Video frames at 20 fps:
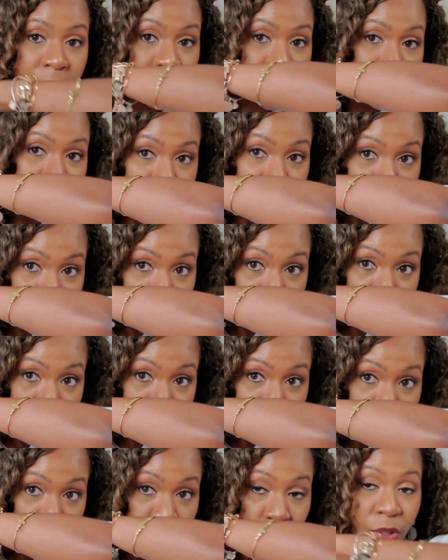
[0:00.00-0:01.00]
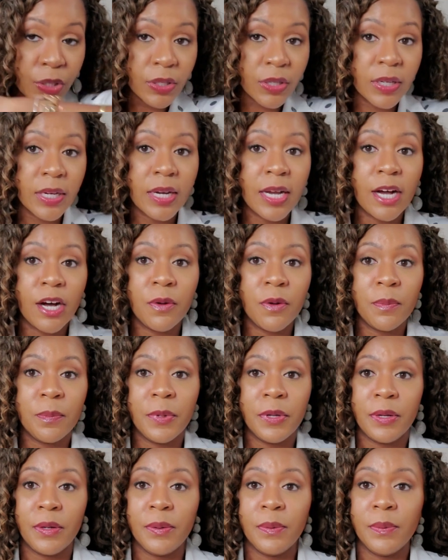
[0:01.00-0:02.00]
Sneeze into your
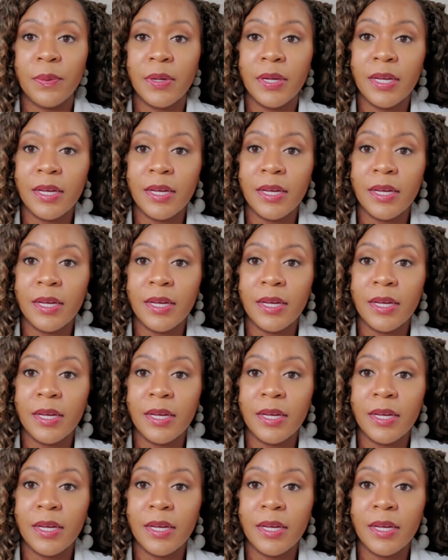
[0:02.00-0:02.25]
elbow.